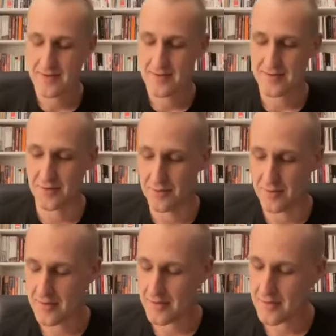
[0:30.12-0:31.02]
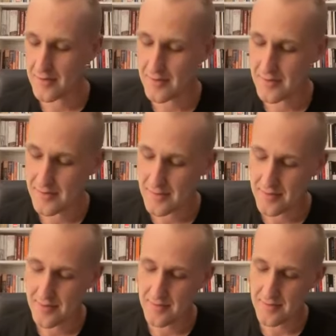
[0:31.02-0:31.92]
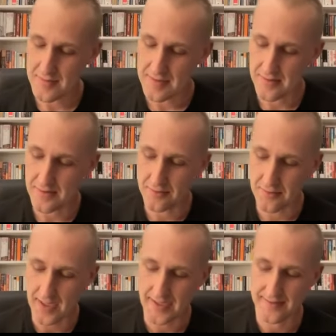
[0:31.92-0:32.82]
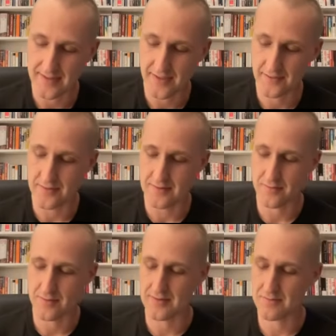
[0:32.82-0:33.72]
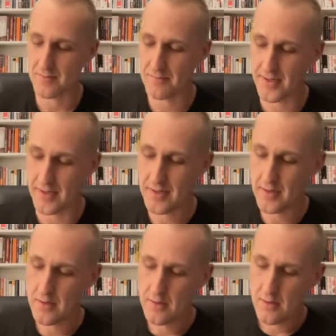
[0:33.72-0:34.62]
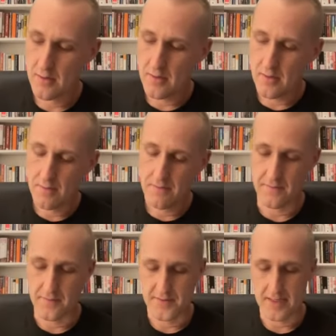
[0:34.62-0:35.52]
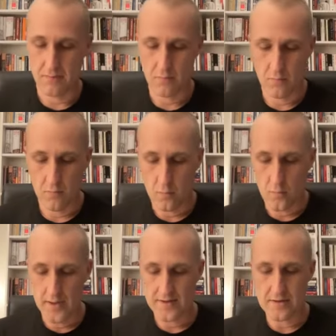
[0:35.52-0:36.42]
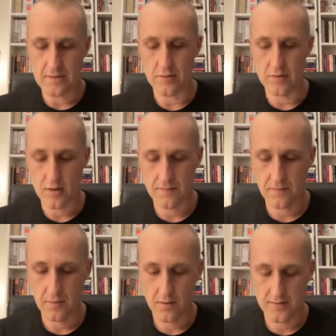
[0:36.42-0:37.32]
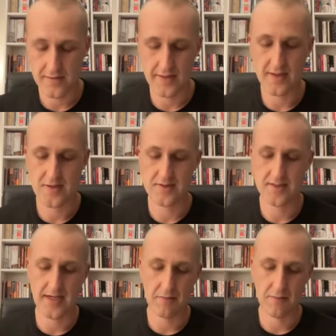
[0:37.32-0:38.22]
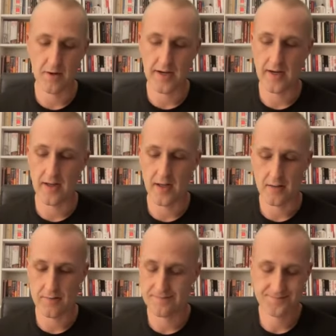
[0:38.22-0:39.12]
So these two kind of together, these points, but first, like, what do you look for? So let's just say we're in a,